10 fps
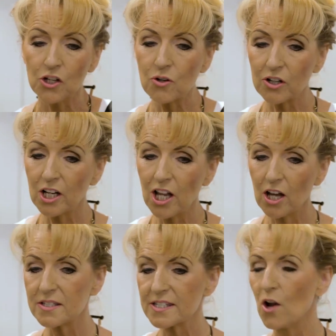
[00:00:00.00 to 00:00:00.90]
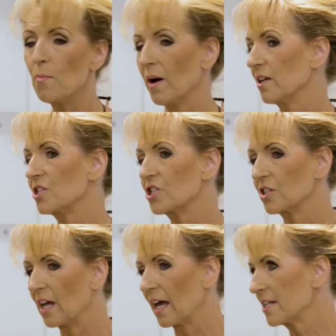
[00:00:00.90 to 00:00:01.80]
you can learn so much
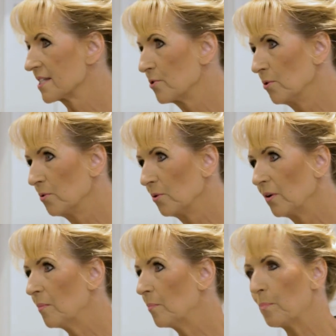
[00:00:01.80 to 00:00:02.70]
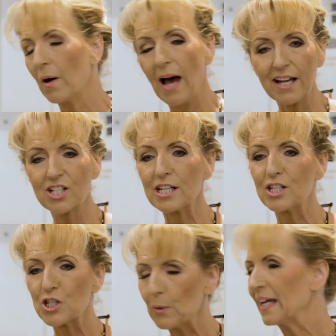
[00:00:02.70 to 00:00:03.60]
at a school but actually
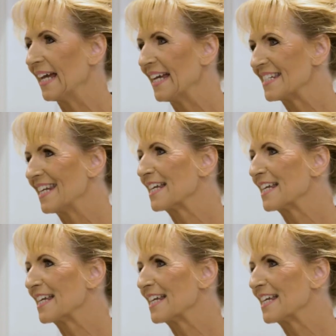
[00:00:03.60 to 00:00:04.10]
doing it and